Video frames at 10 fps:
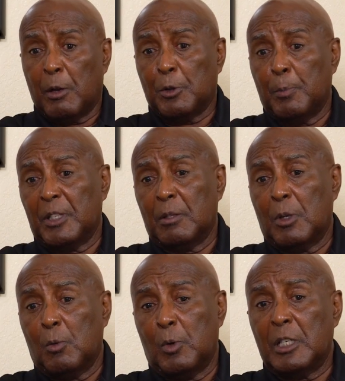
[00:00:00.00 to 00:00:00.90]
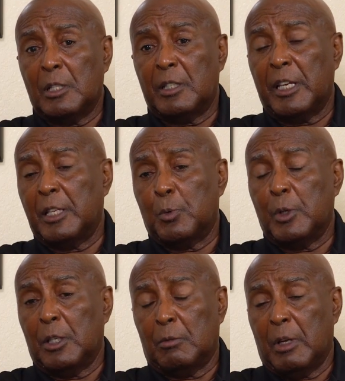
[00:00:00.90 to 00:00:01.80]
there was a bit, one of the things
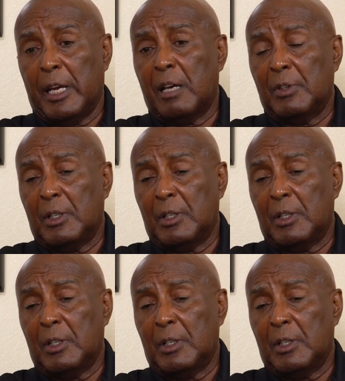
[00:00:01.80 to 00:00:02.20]
we have